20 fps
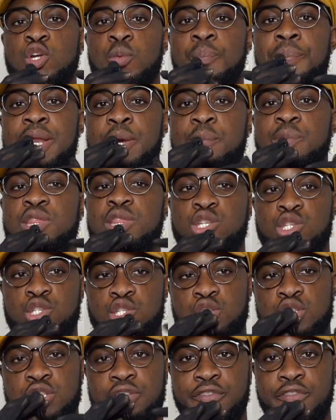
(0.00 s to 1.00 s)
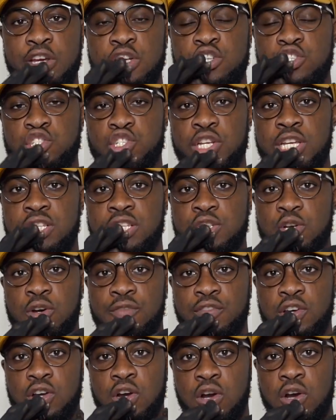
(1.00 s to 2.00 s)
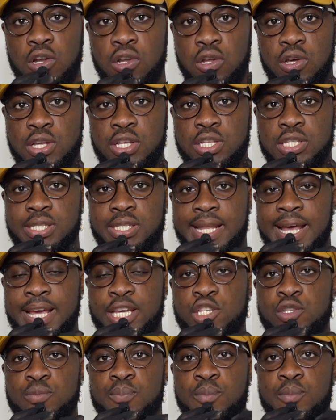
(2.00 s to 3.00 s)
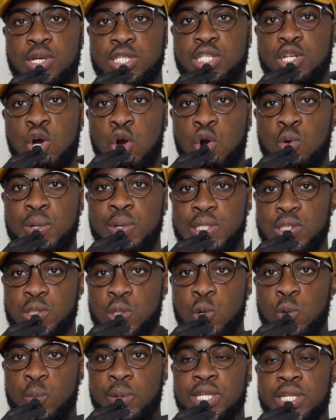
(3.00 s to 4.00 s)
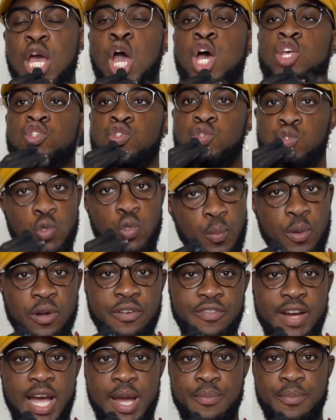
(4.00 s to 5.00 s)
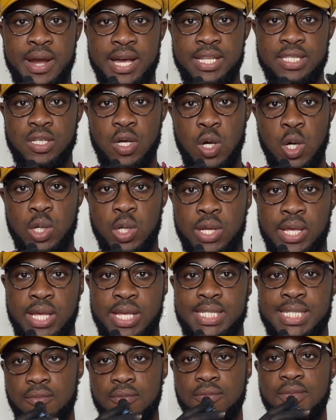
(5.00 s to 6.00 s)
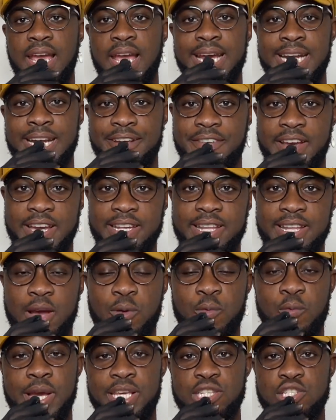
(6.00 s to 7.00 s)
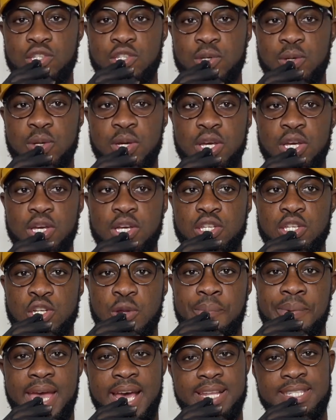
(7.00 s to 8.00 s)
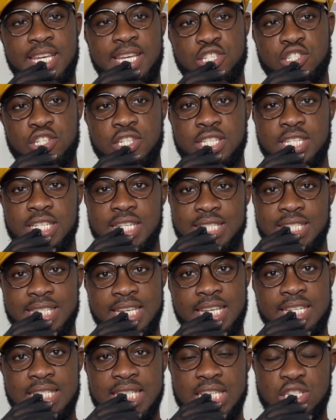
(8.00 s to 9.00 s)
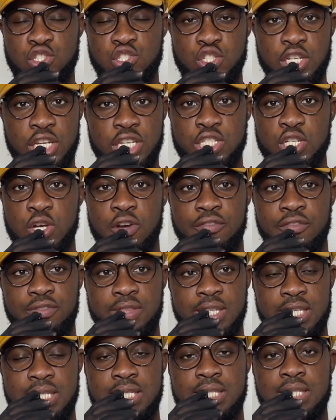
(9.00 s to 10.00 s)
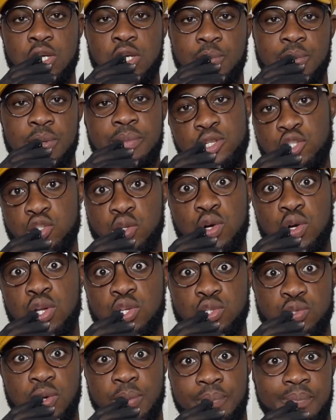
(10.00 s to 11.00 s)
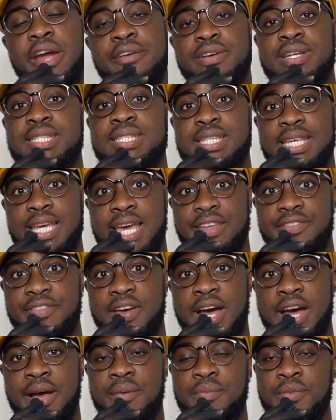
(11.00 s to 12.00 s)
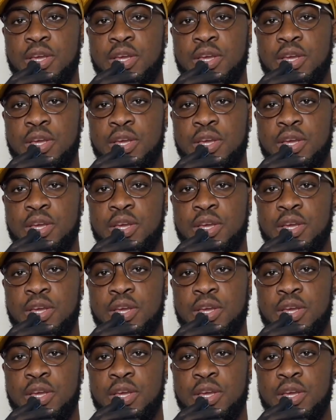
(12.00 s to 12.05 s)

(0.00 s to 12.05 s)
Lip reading: play with the different shades of the colors. Like, you mustn't always go with super vibrant colors. And I find that when you pay attention to the tints and shades of these complementary colors you're pairing together,